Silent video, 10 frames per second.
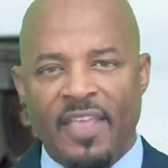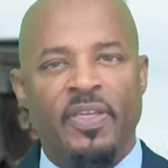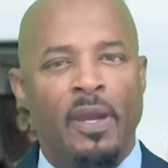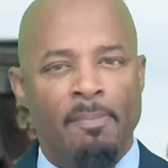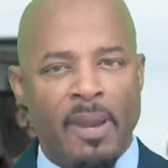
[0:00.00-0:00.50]
in
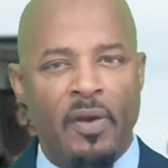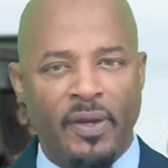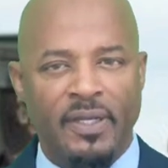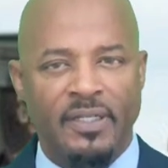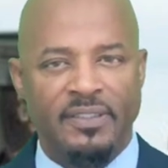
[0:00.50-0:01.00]
the
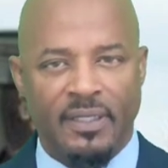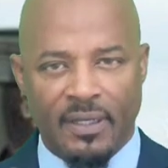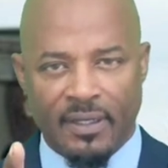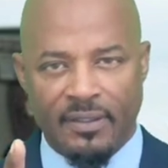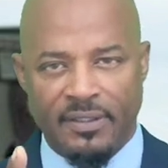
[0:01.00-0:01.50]
Americas
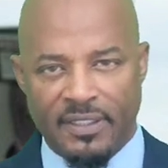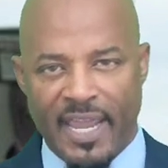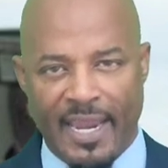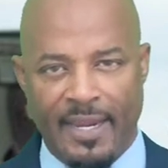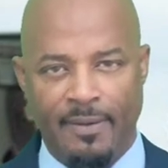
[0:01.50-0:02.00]

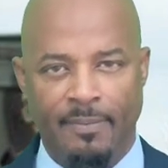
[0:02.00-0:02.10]
today?